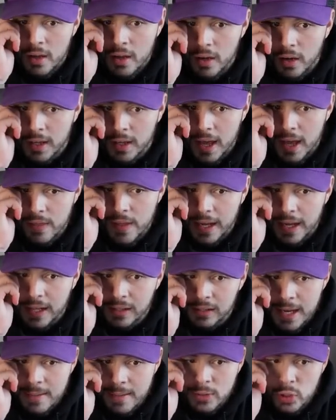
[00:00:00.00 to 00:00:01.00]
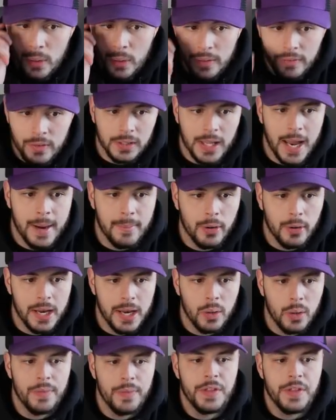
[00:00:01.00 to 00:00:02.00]
Okay, they claim to have
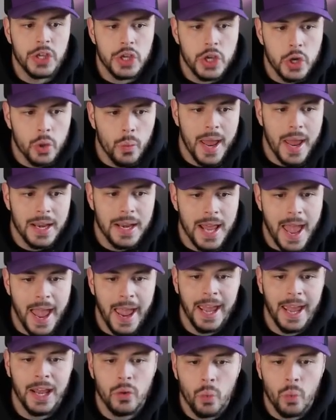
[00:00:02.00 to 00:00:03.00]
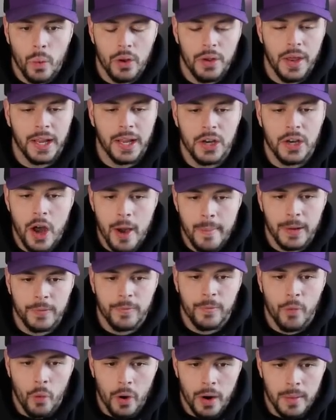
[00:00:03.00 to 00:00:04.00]
collaborated with the UN and World Economic
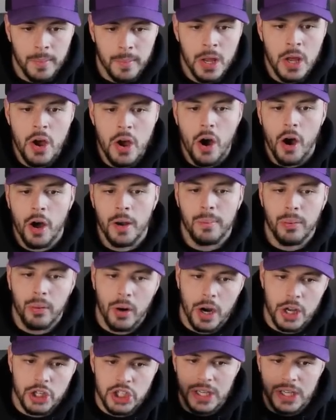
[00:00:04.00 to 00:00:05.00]
Forum on Project